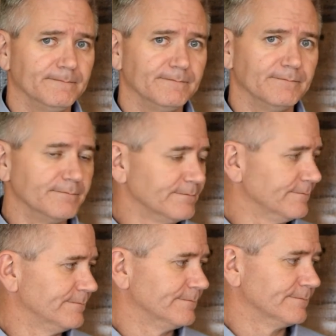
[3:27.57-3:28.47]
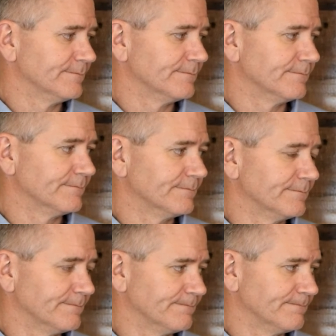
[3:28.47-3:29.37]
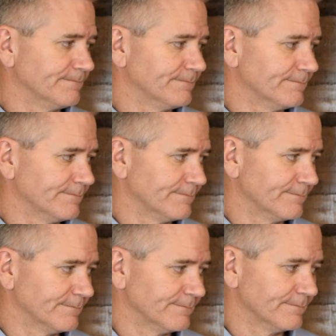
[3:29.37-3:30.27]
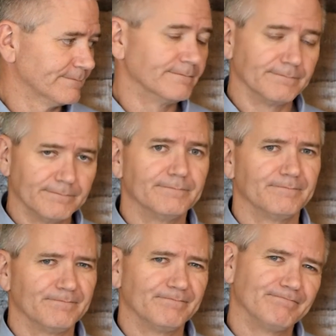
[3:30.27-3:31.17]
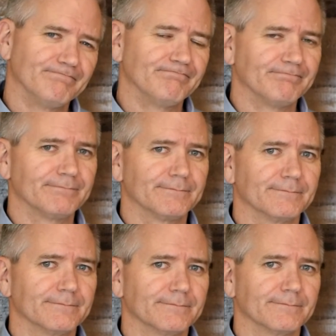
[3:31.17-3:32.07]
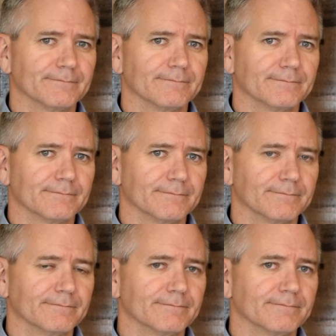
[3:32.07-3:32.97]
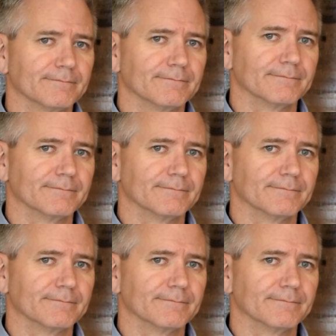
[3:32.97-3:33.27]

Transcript: (not speaking)